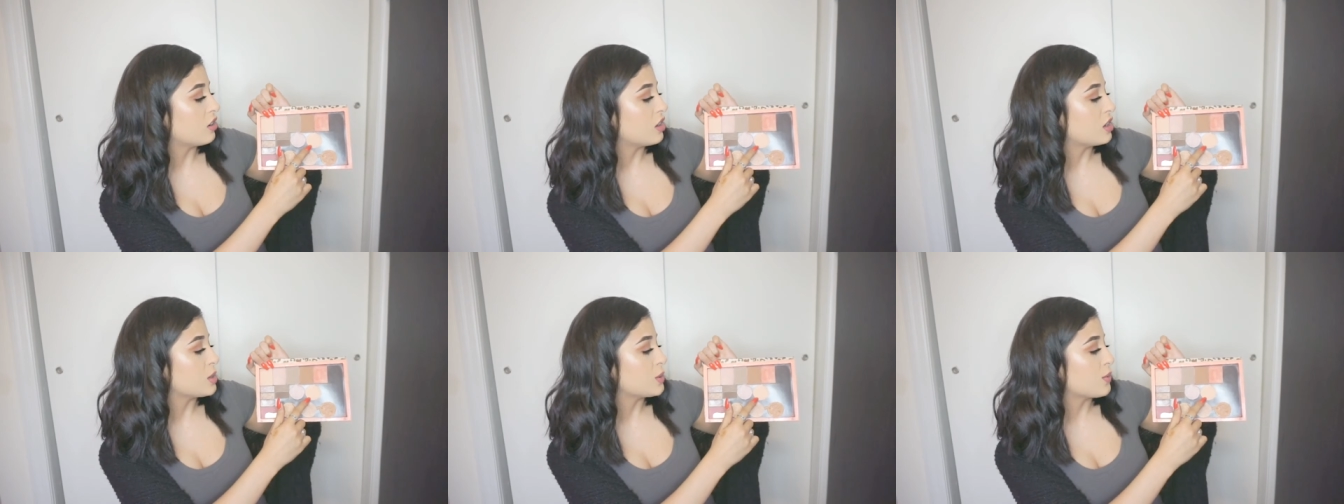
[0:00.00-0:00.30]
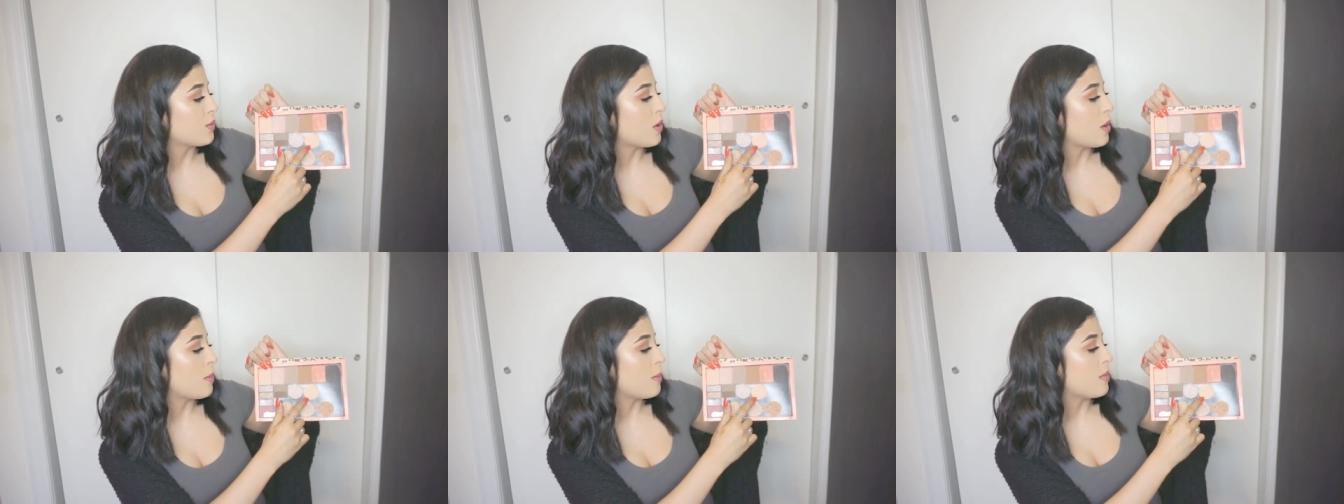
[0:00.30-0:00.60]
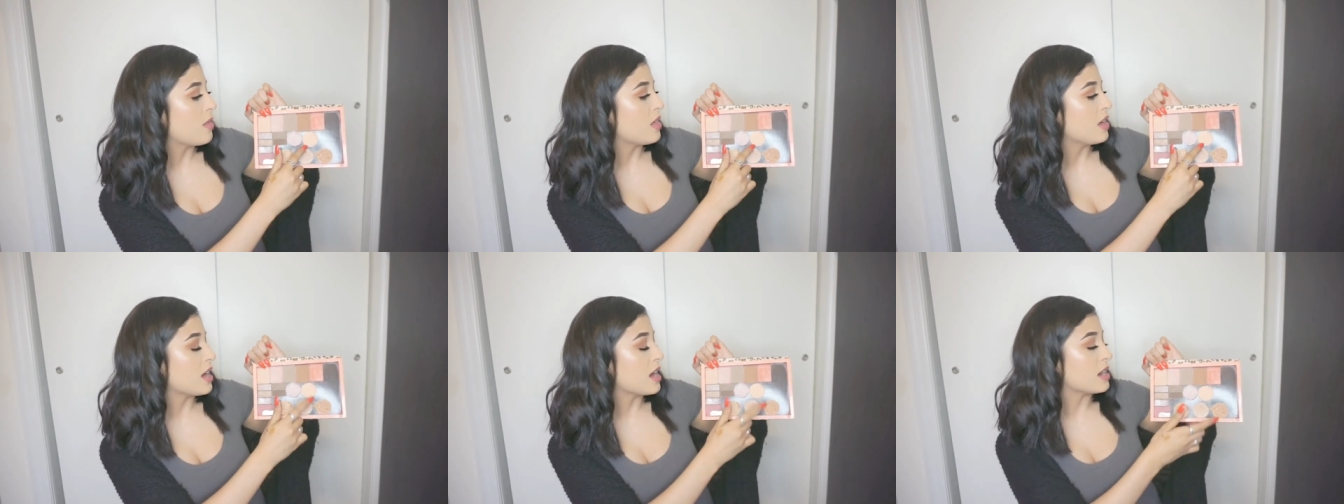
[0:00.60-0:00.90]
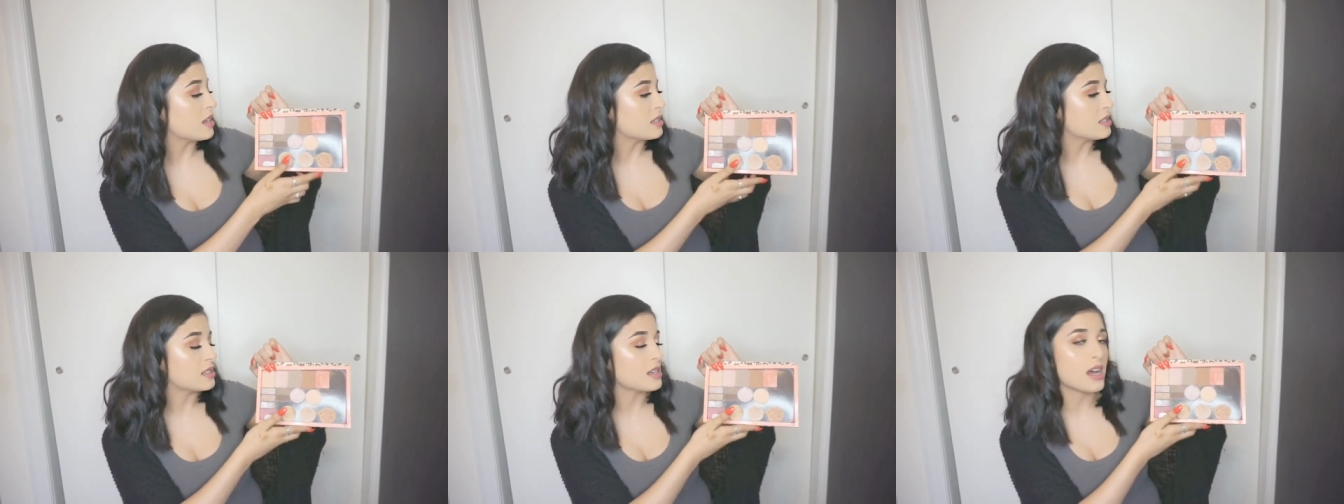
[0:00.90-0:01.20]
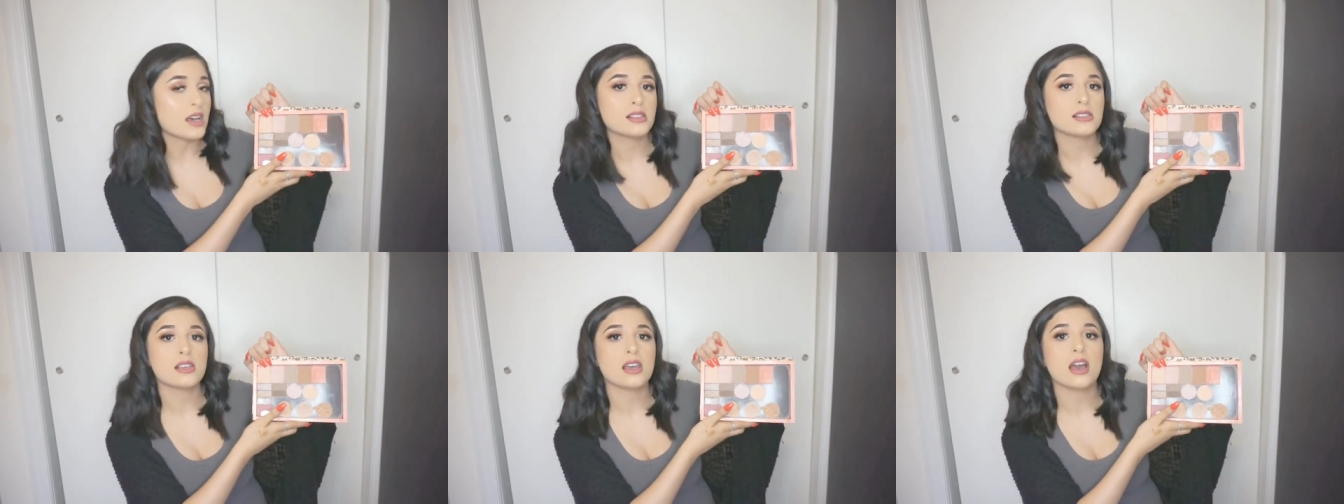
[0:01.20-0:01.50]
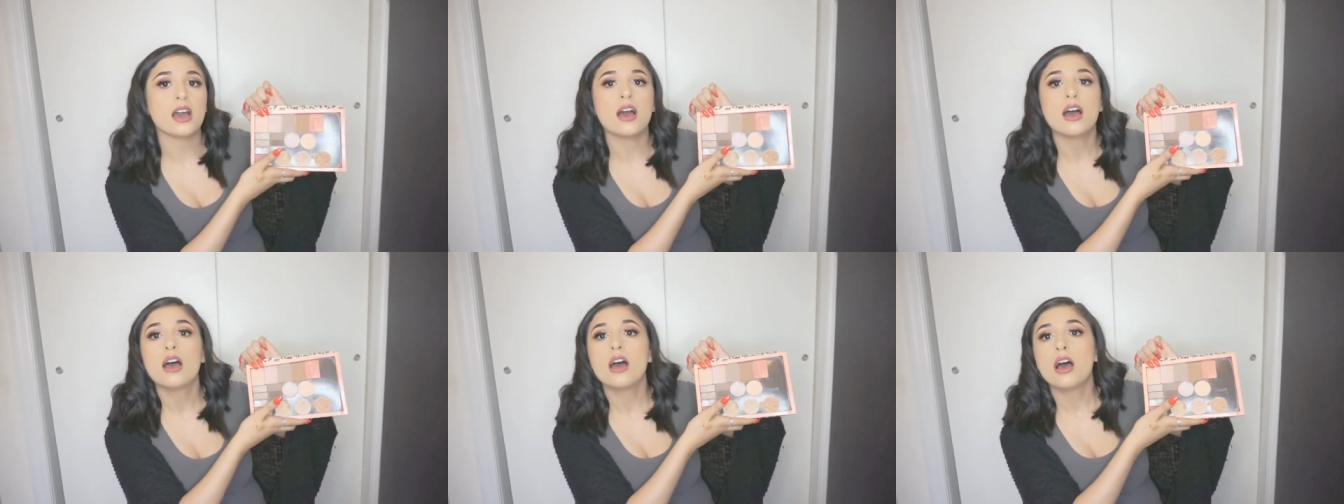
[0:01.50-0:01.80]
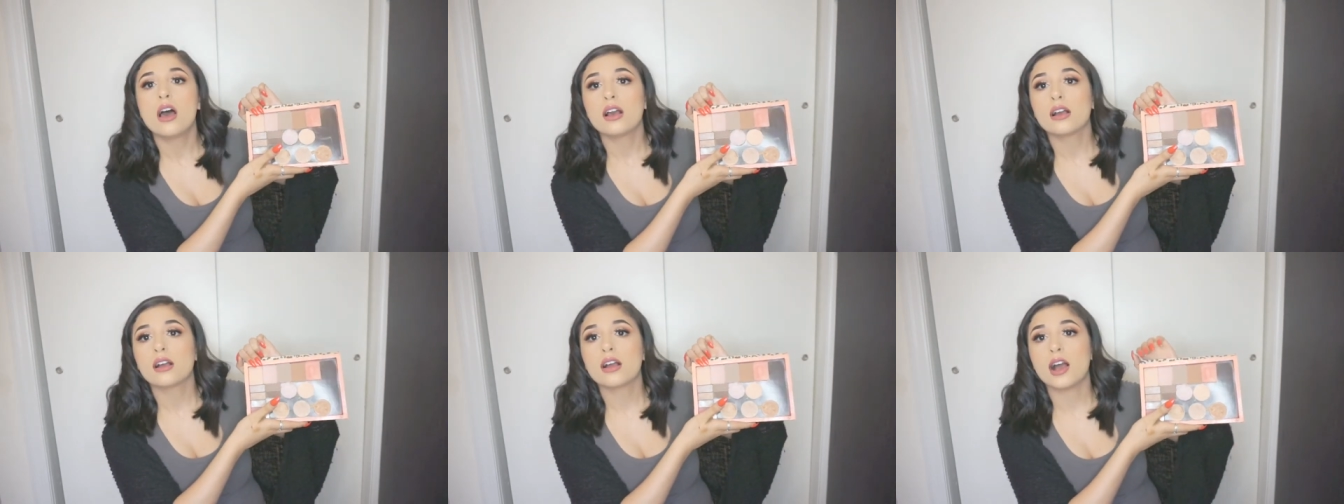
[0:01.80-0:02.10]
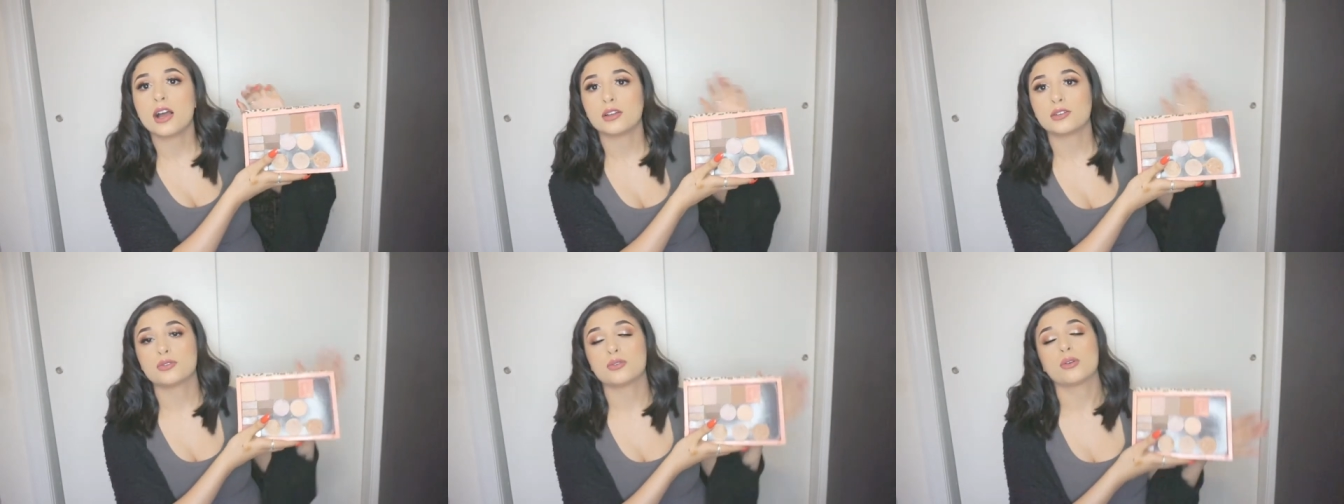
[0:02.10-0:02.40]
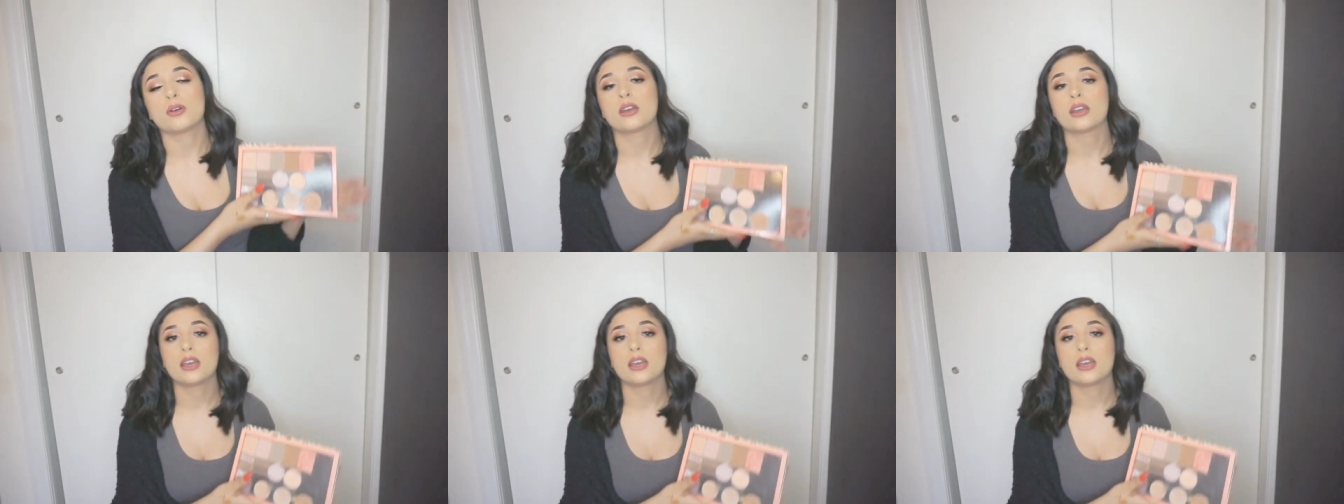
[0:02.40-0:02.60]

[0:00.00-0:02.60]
is from the Anastasia Contour